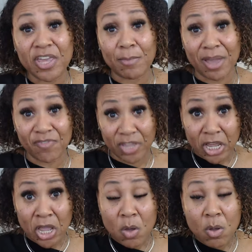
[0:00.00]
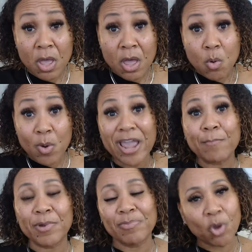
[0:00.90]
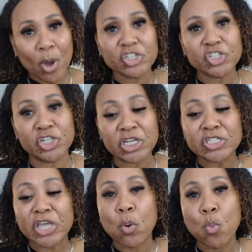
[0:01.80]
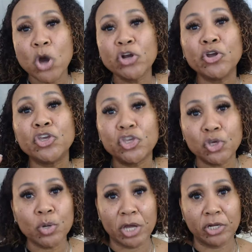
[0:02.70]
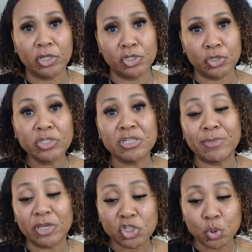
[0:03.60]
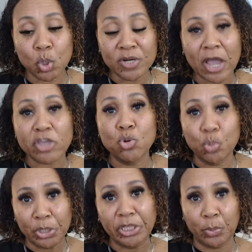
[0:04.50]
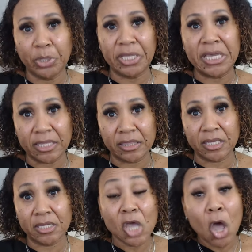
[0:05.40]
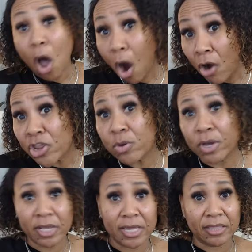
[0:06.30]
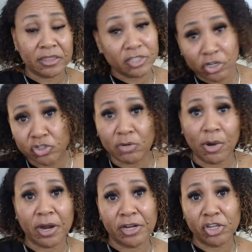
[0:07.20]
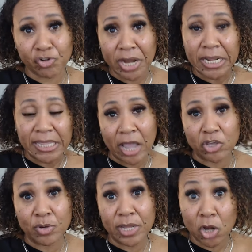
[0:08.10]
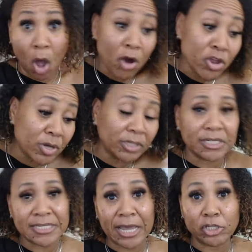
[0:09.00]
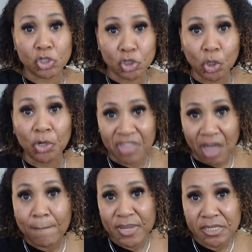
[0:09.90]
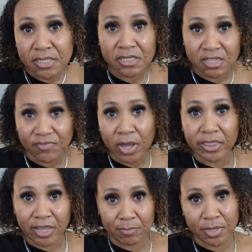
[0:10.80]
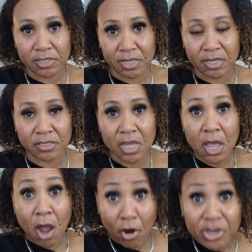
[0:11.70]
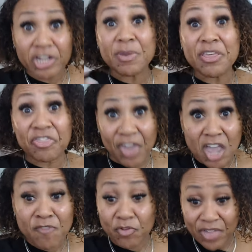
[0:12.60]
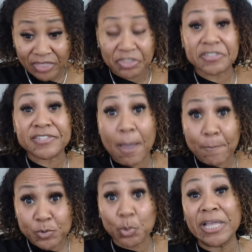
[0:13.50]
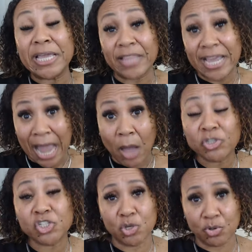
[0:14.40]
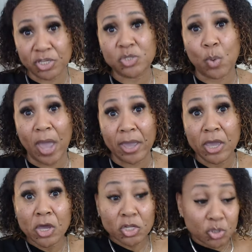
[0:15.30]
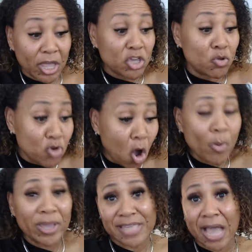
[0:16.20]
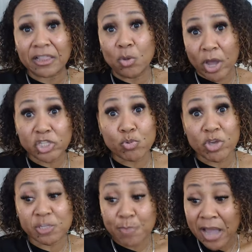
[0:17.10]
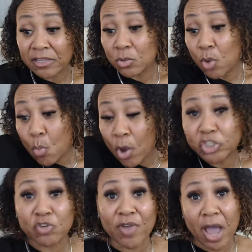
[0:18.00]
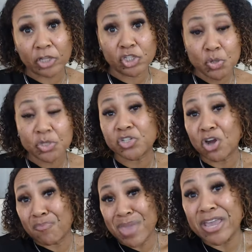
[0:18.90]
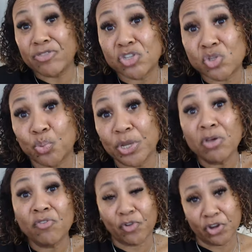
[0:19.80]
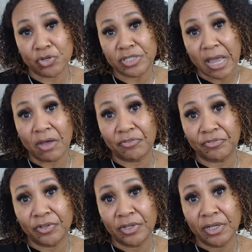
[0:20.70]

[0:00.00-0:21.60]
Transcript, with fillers: via my video, right? But the question is, like, what are you gonna do to make sure that you really, really get this? Are you going to get the digital marketing training that you need? Are you going to decide to learn the business of online business? Are you going to be thankful that the steps were laid out to you this way so that you know exactly what to expect and what you've got to do to start making this real for yourself?